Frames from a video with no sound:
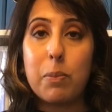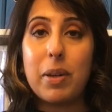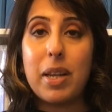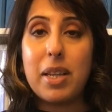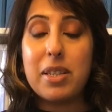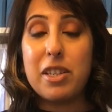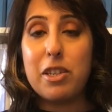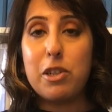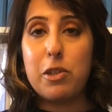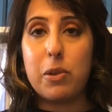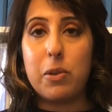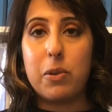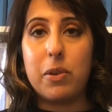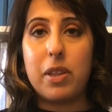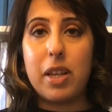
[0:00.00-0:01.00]
Please
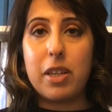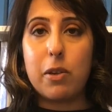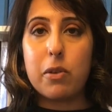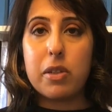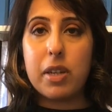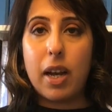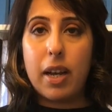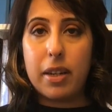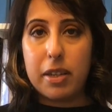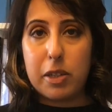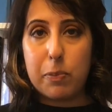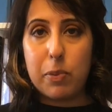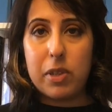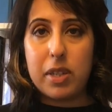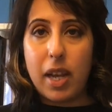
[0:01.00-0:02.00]
ensure that your child is
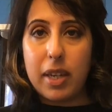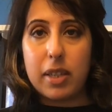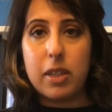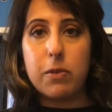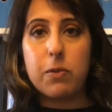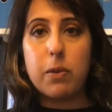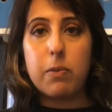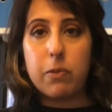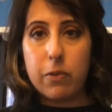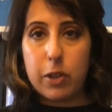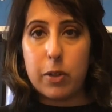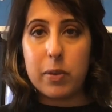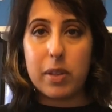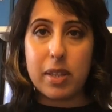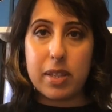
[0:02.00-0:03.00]
protected from
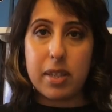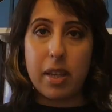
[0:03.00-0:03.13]
flu this